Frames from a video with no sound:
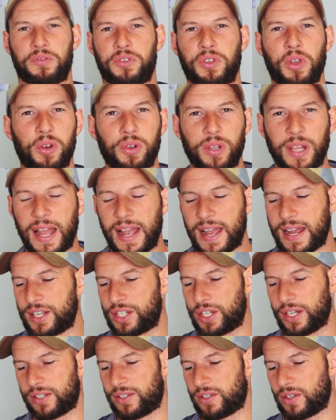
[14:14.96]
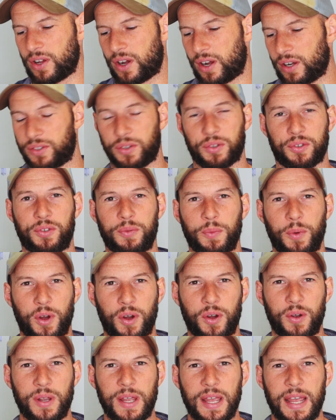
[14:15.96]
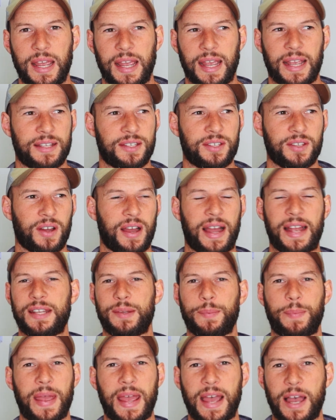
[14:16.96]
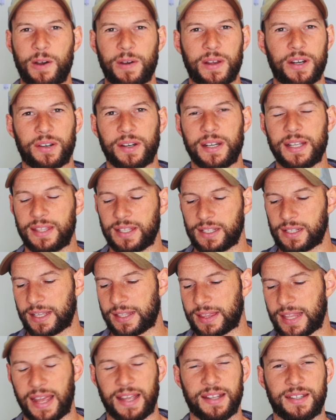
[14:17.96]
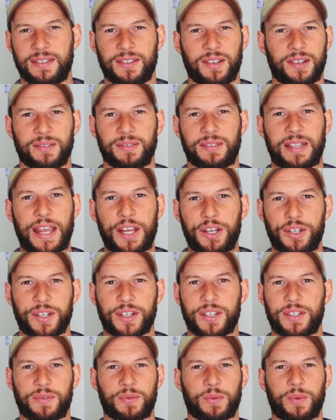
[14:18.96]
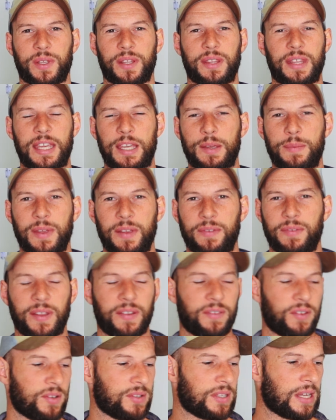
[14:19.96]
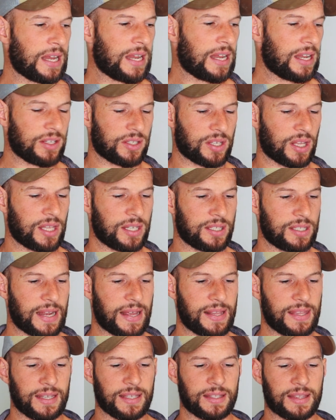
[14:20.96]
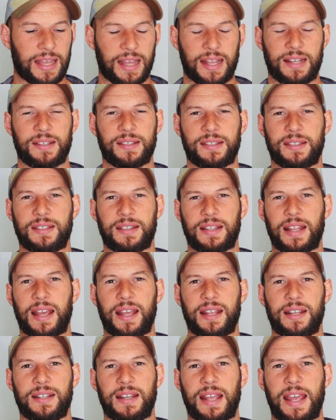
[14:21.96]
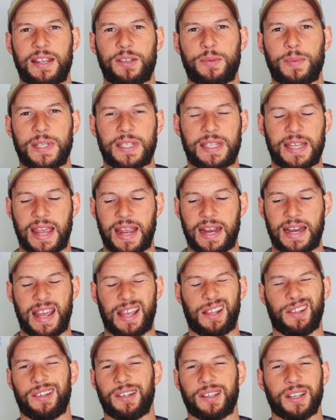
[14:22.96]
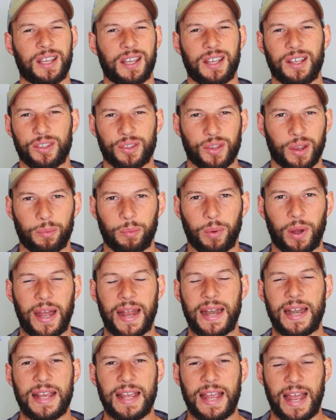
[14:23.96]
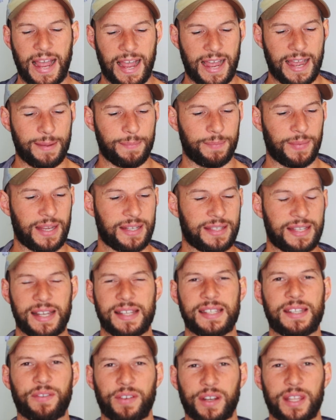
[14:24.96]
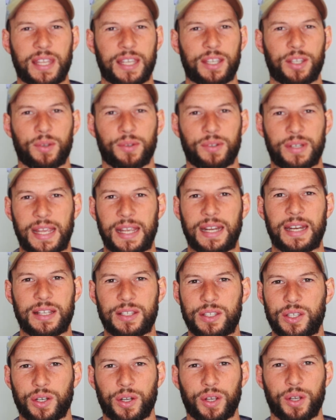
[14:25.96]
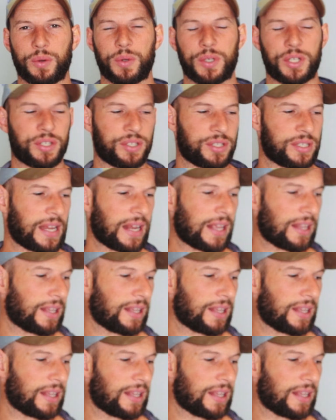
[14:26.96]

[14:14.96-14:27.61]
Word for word: too large, it's not too small, it's not underpowered or anything like that. It's not dangerous with EMF levels. So there's nothing that has me saying, hey, look, don't buy it. It does everything you'll need it to do, which is